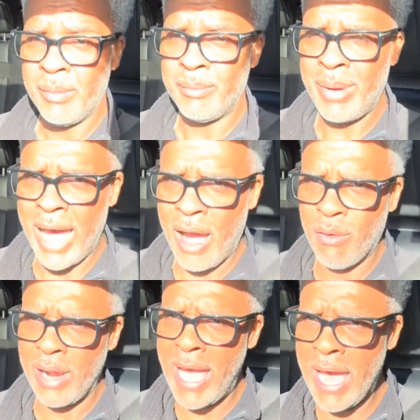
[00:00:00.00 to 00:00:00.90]

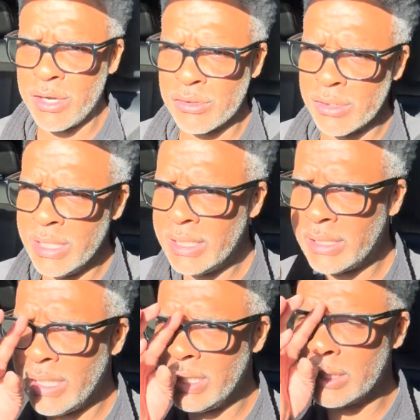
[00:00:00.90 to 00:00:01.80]
power adders or
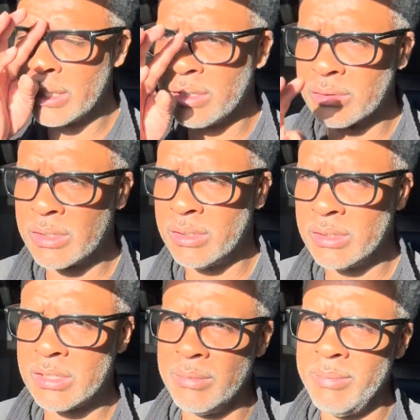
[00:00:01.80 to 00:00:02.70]
anything
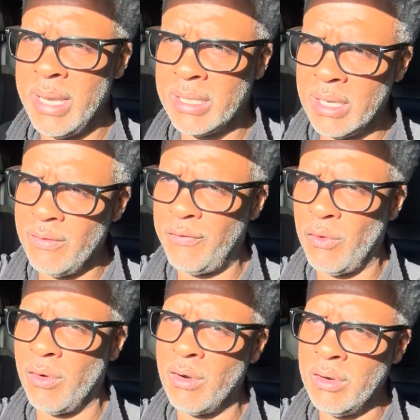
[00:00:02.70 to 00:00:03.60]
to make up
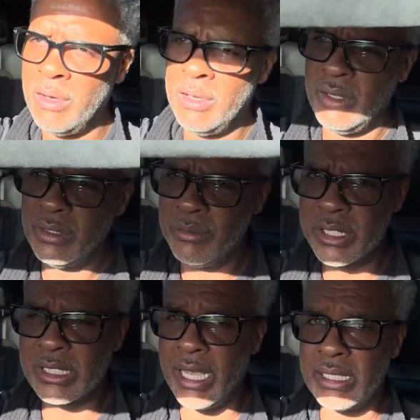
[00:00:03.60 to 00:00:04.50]
for the
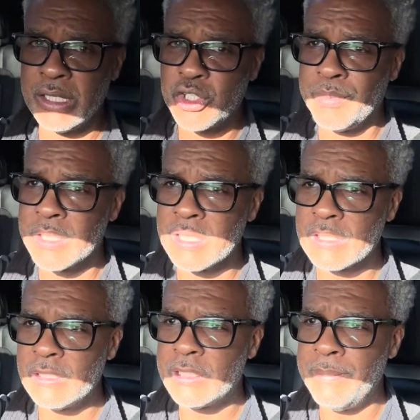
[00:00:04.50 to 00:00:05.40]
mistakes that you
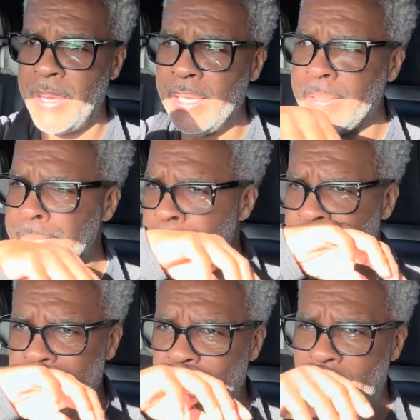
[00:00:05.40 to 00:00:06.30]
potentially can make
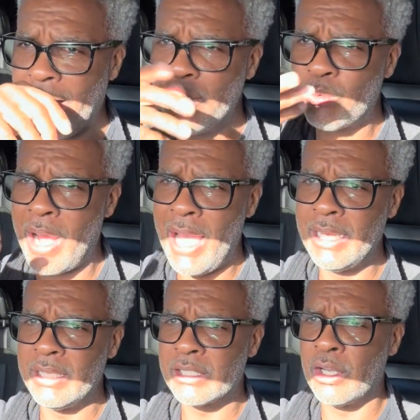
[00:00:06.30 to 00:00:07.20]
while you
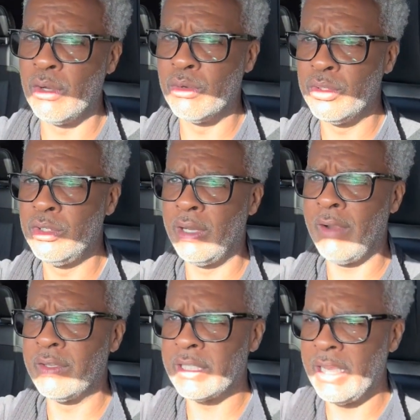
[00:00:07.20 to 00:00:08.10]
riding it. So
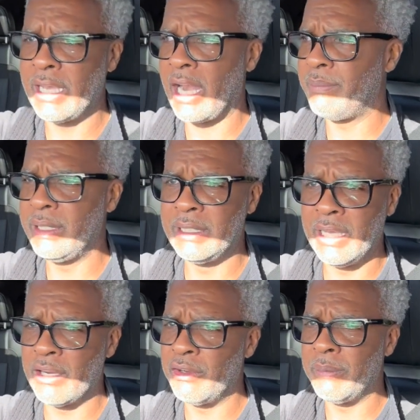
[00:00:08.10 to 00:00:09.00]
everything got to be dead on the